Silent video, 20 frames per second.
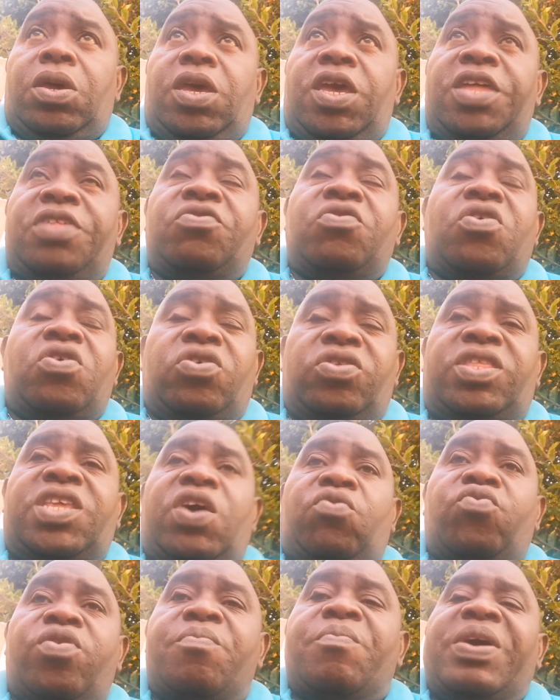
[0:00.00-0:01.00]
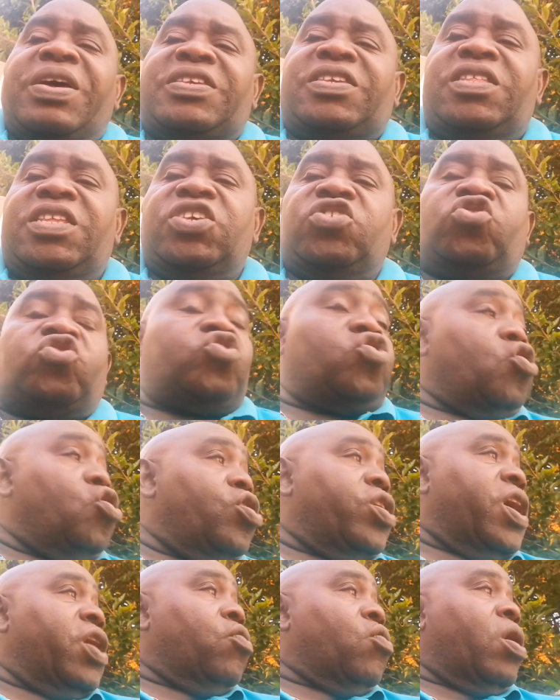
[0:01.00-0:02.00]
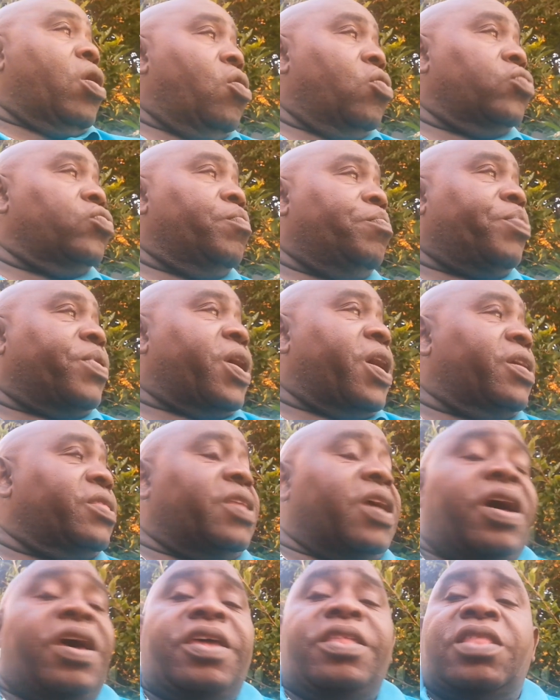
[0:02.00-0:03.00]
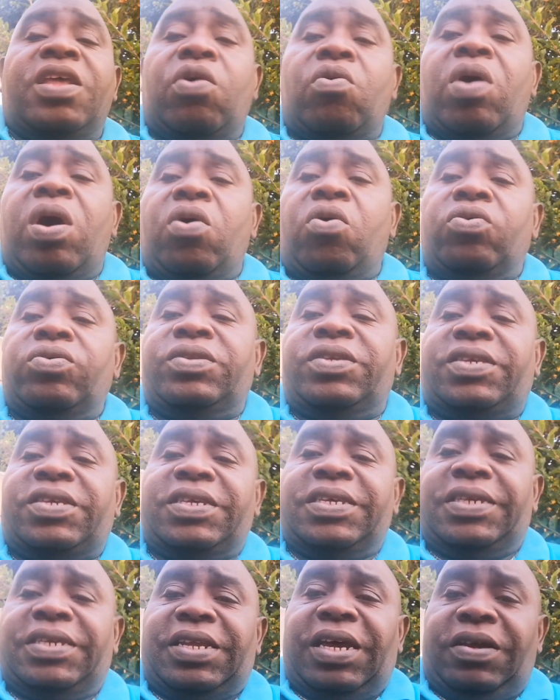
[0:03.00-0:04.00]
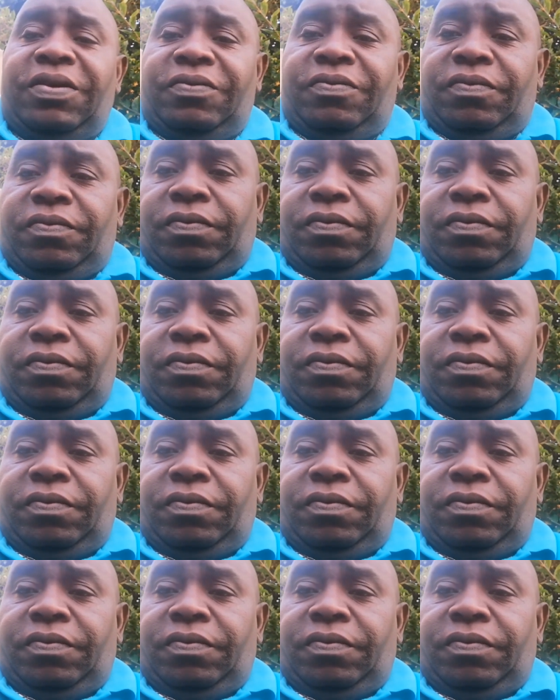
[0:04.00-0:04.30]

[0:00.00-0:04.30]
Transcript: In order, we must destroy our own brother and our own sister.